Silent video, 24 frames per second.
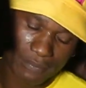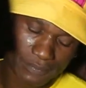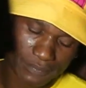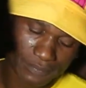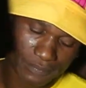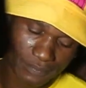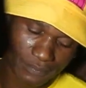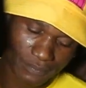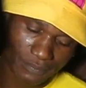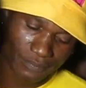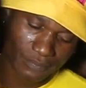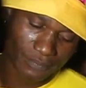
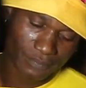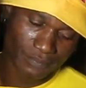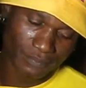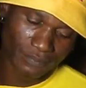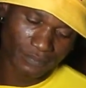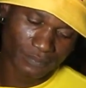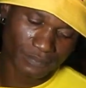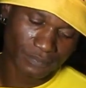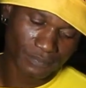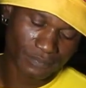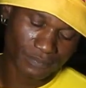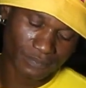
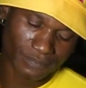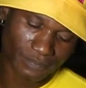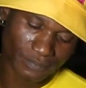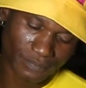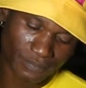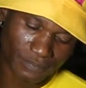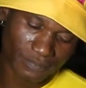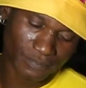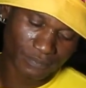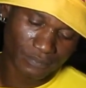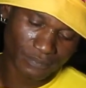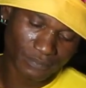
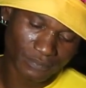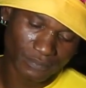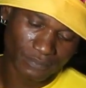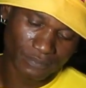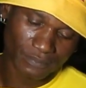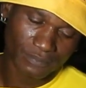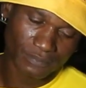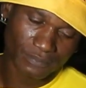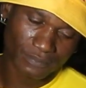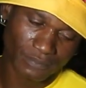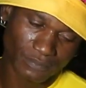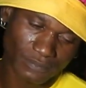
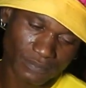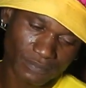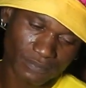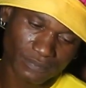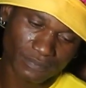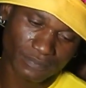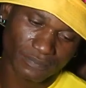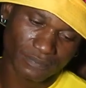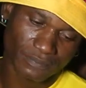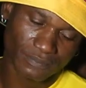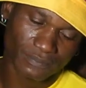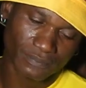
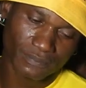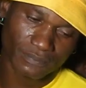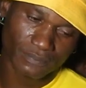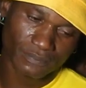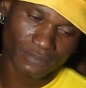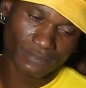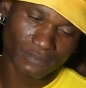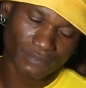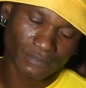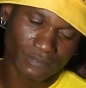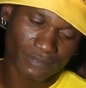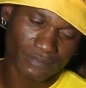
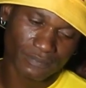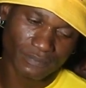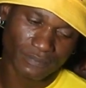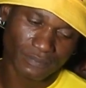(silent)